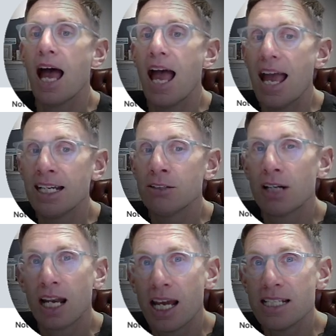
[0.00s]
any
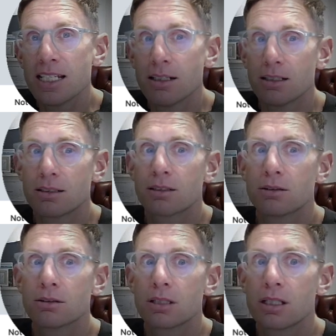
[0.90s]
related
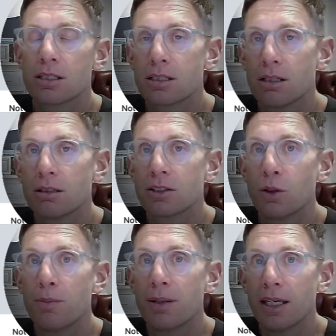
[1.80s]
articles start to
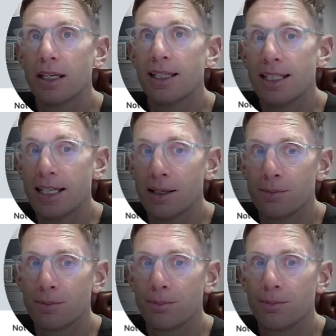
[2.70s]
appear here.
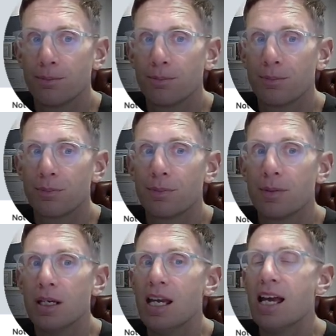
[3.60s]

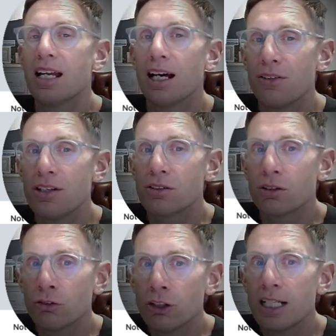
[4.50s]
Now this can
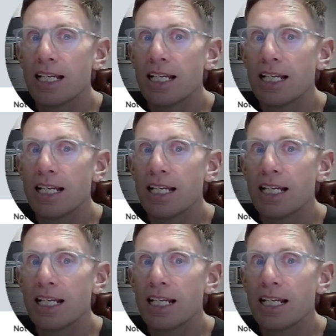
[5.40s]
really